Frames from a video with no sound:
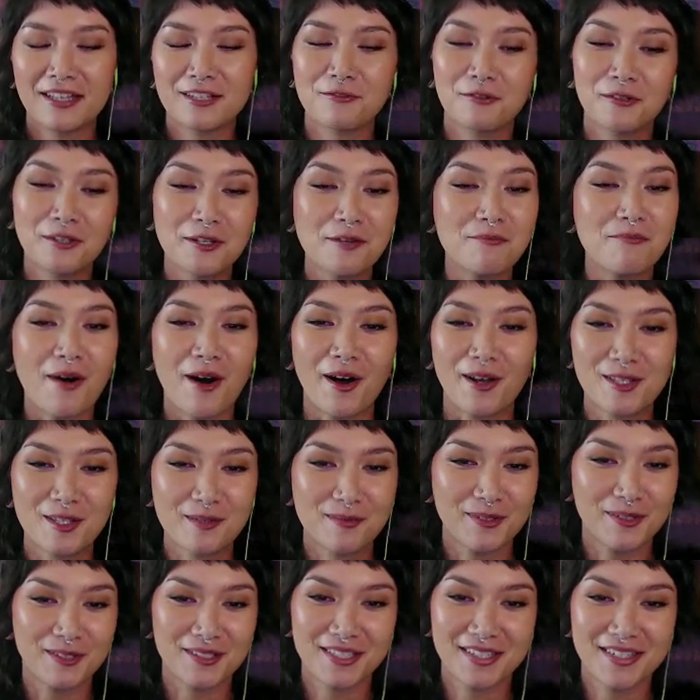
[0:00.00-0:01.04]
it's really
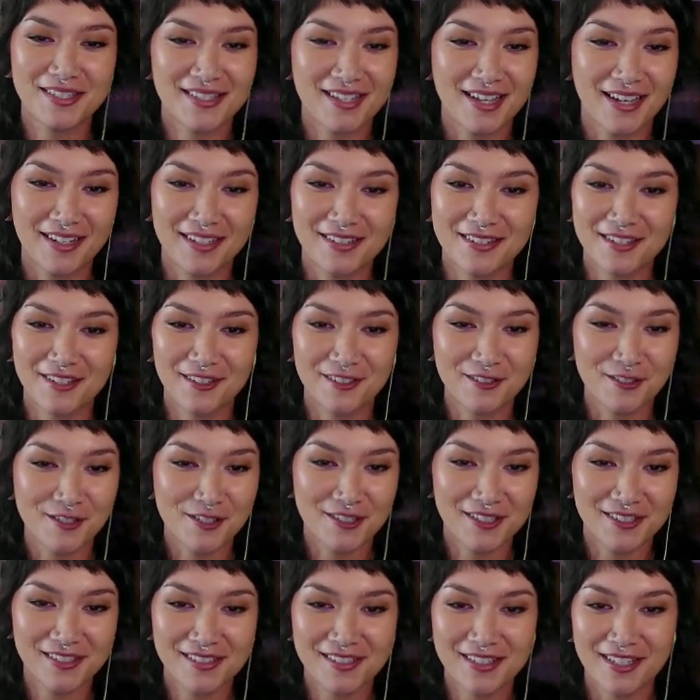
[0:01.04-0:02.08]
impossible to design
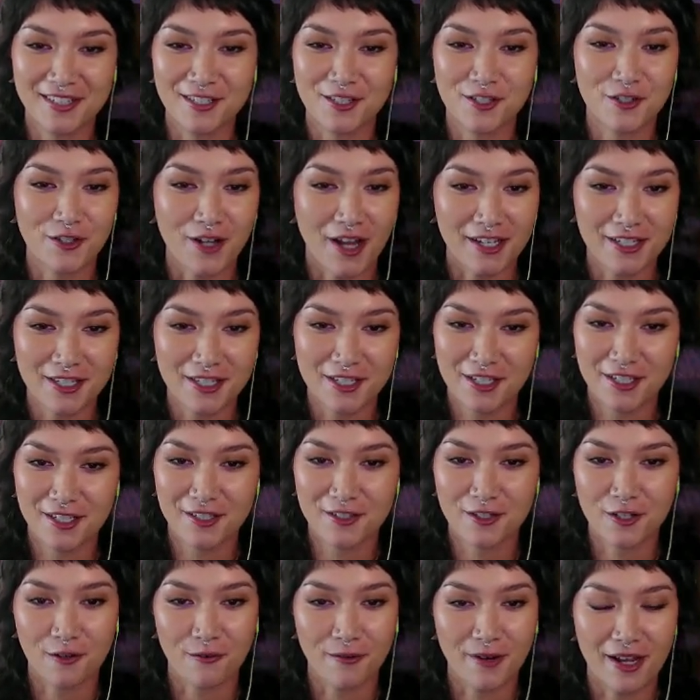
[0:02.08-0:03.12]
solutions and
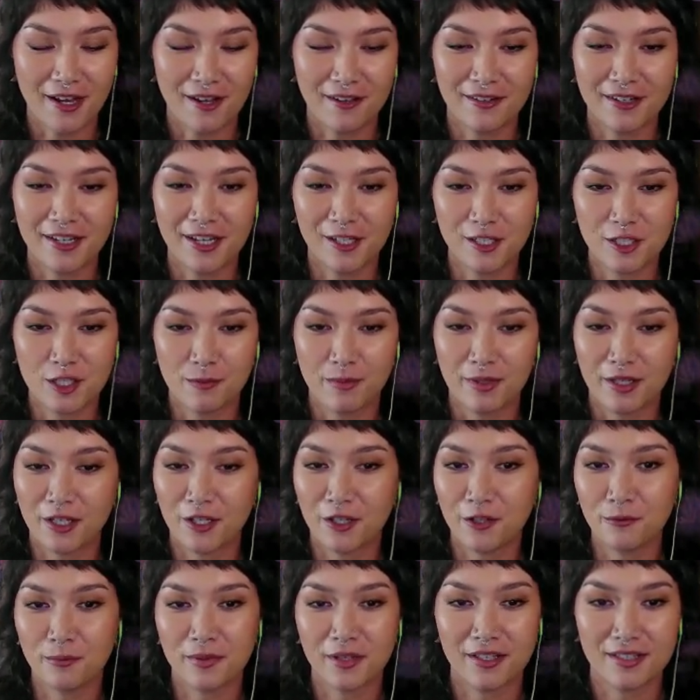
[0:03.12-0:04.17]
strategies around
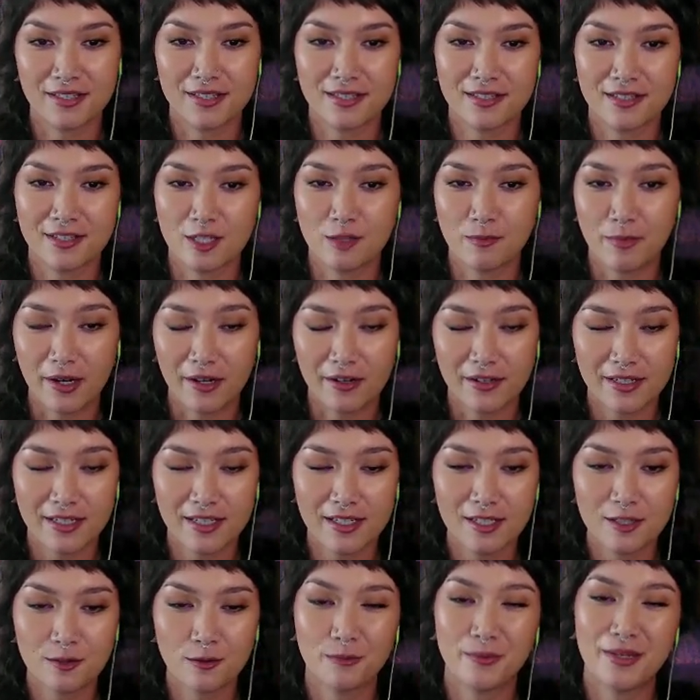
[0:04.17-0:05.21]
LGBTQ plus
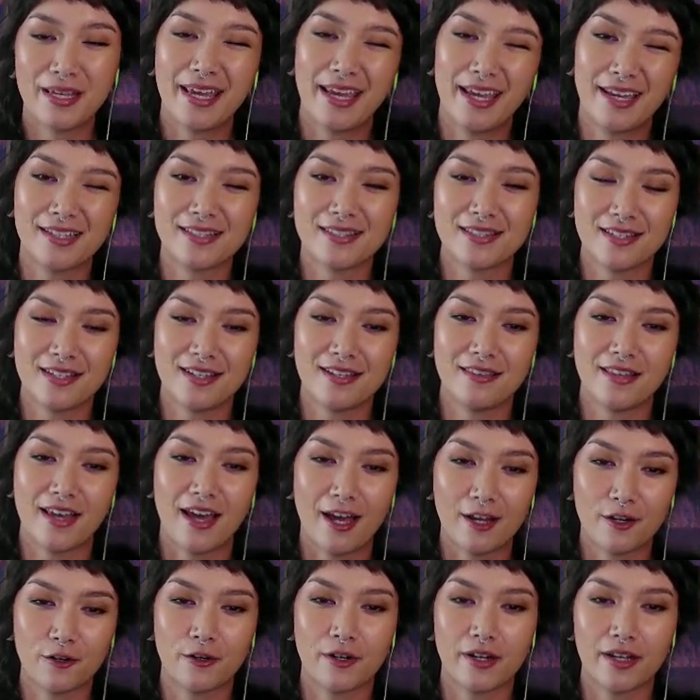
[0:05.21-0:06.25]
disparities when we can't see
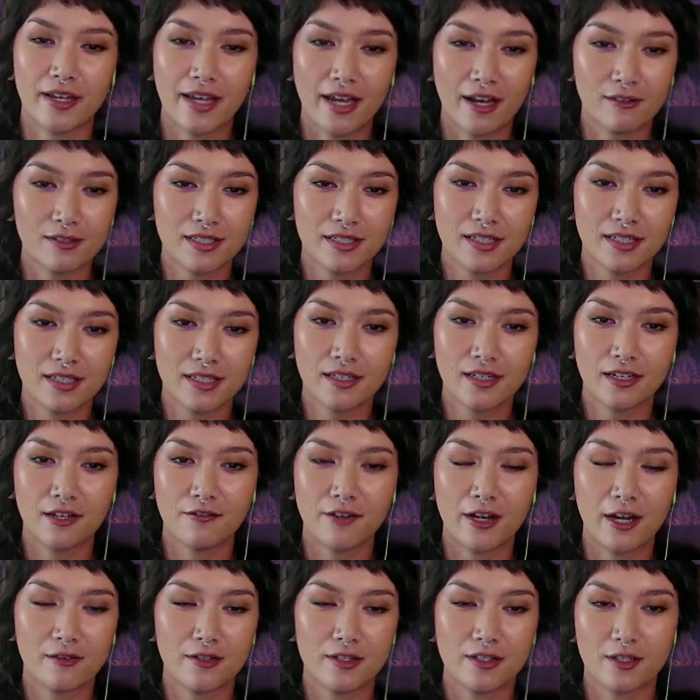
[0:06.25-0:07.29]
accurate counting of
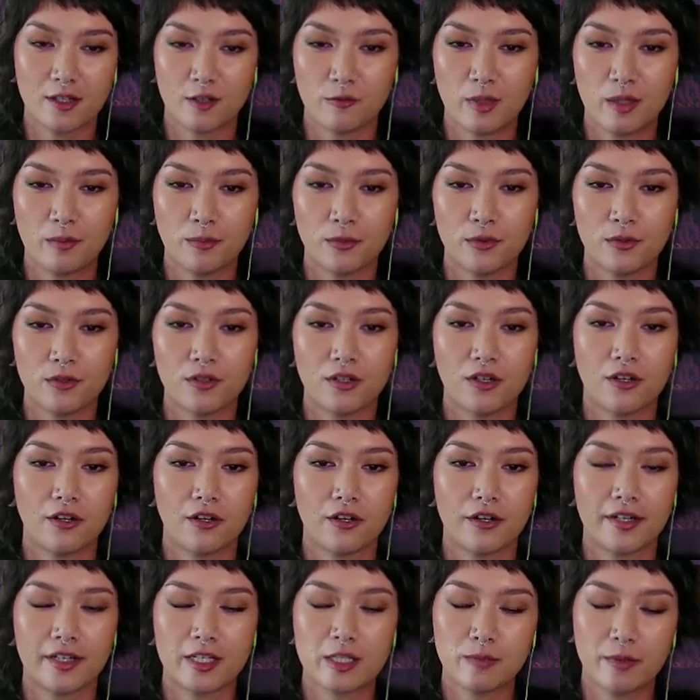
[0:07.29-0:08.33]
how these young people
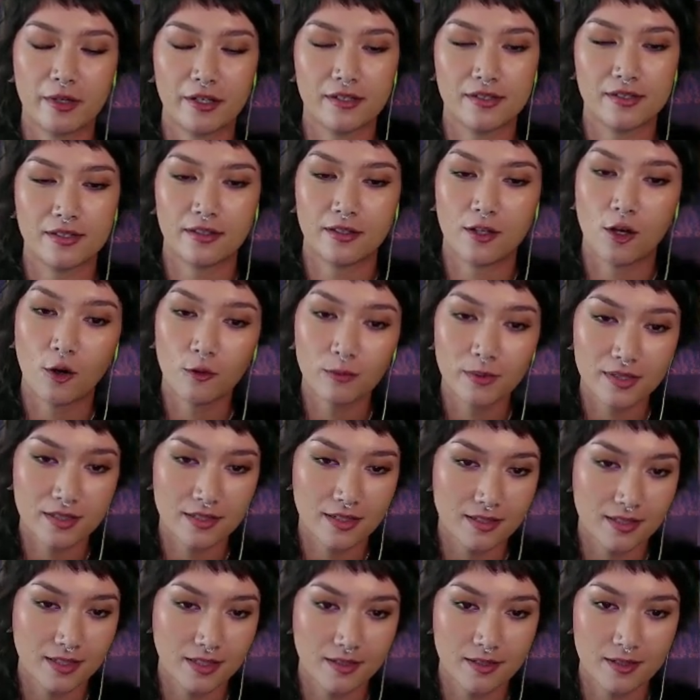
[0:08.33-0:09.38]
are experiencing the
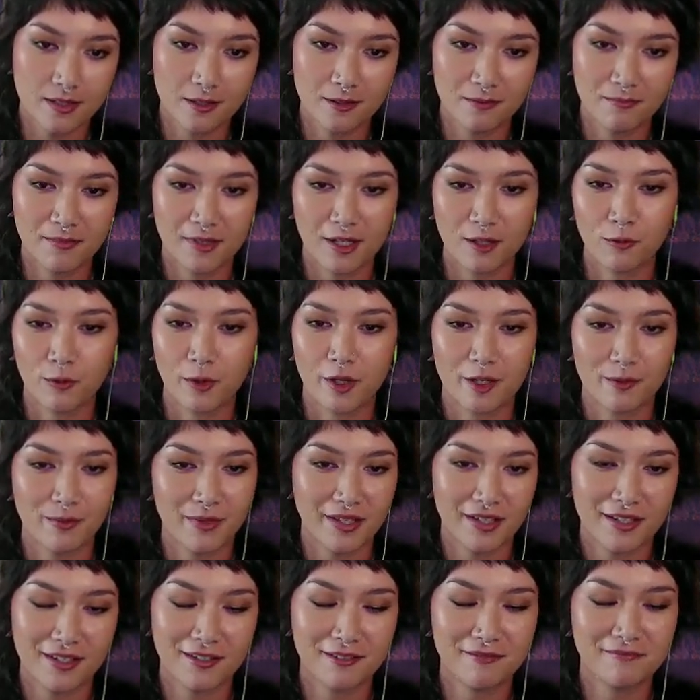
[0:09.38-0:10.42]
homelessness system and where to
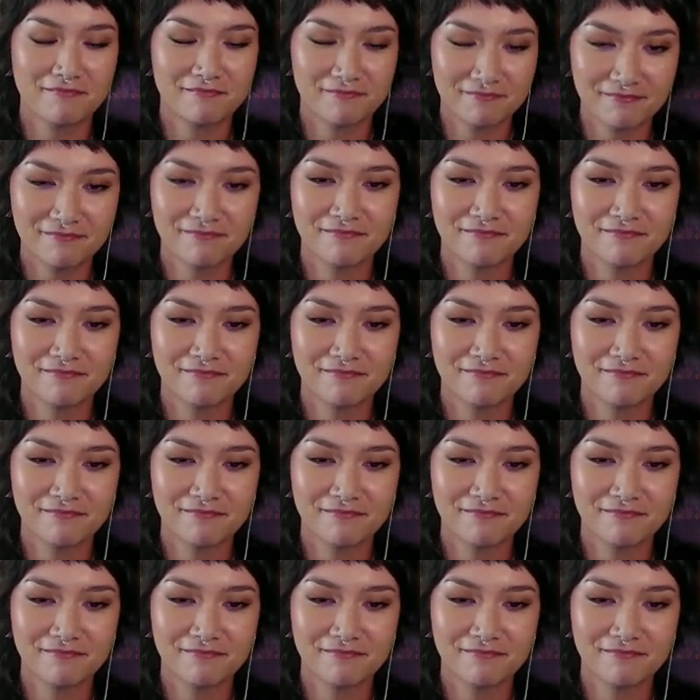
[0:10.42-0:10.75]
begin.